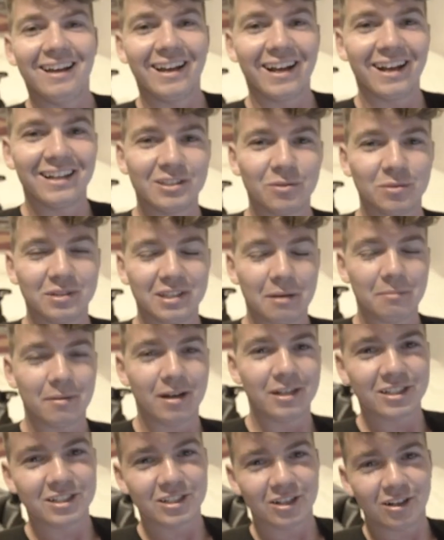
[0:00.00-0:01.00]
Hey guys, what's up? I
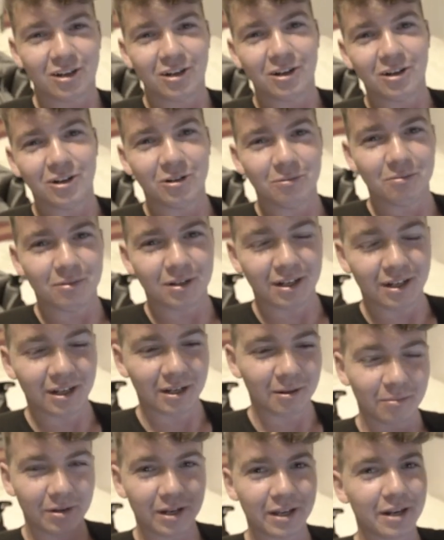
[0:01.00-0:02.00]
just got home,
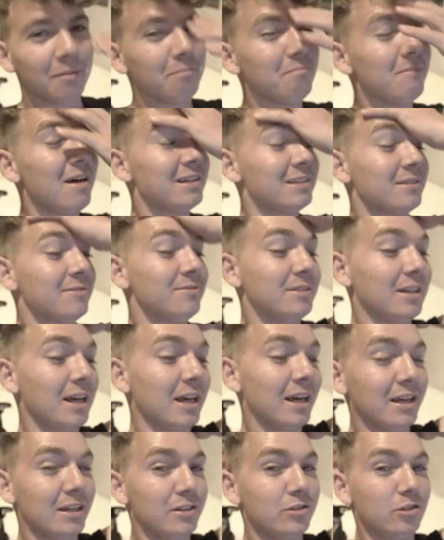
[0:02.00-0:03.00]
um, we had a massive
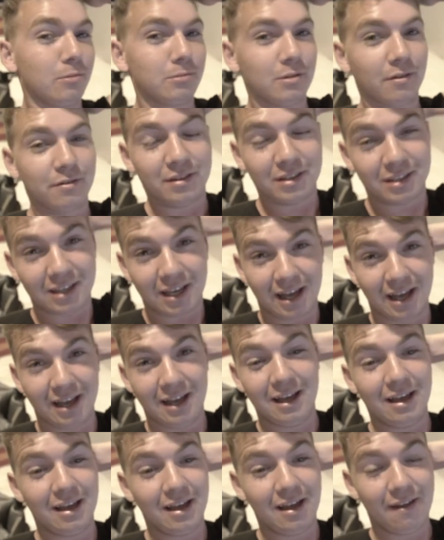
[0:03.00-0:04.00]
day, dropped off the
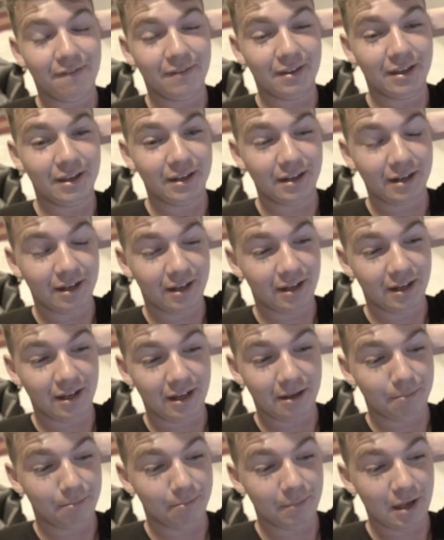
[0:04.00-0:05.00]
car and then
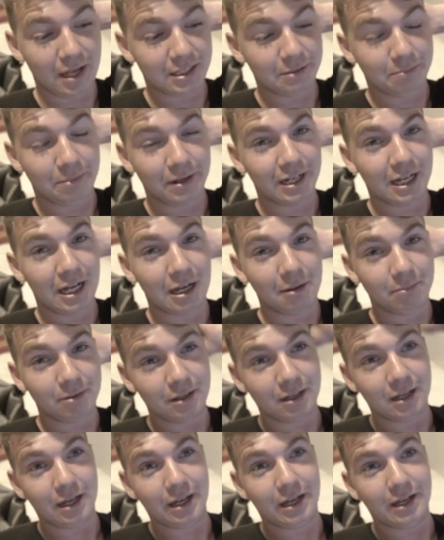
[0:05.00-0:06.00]
um, had to pick up
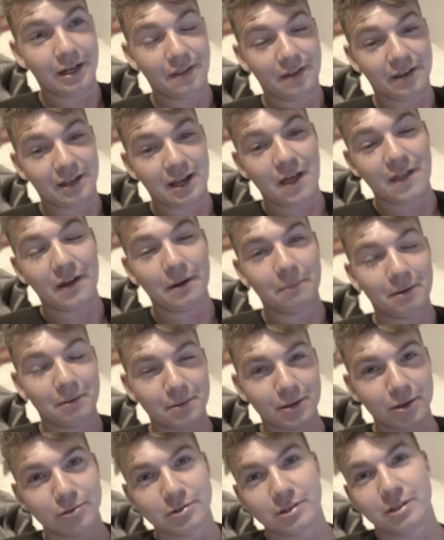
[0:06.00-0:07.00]
uh, another car that I'm going
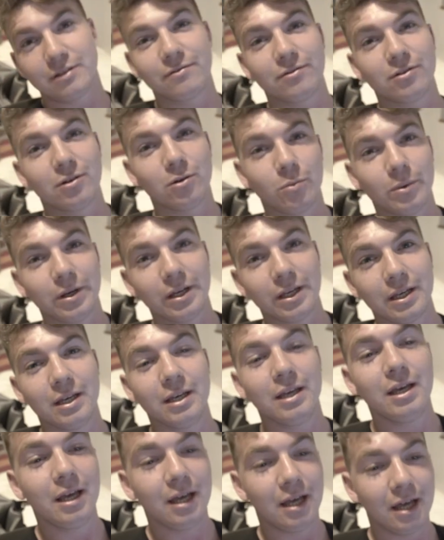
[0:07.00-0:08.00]
to be using for a week
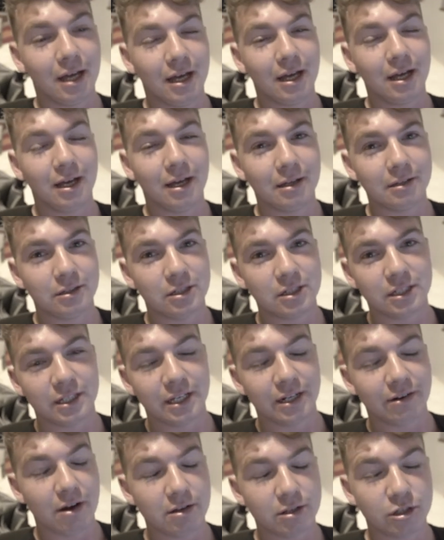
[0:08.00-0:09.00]
uh, just to
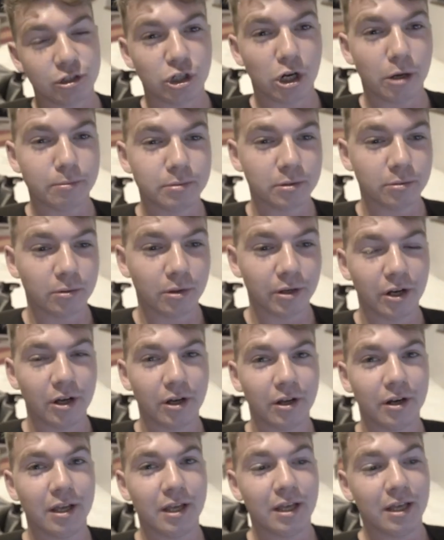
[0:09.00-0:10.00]
get around to jobs and
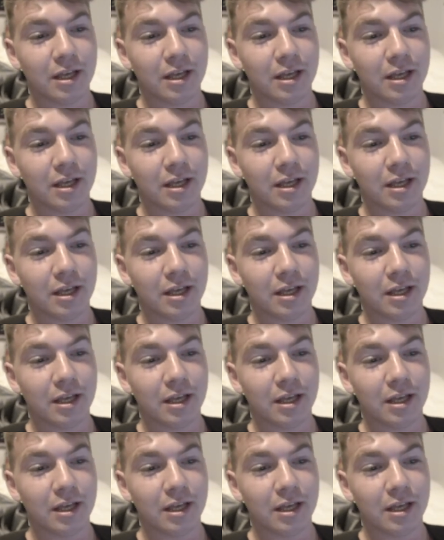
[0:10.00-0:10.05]
whatnot.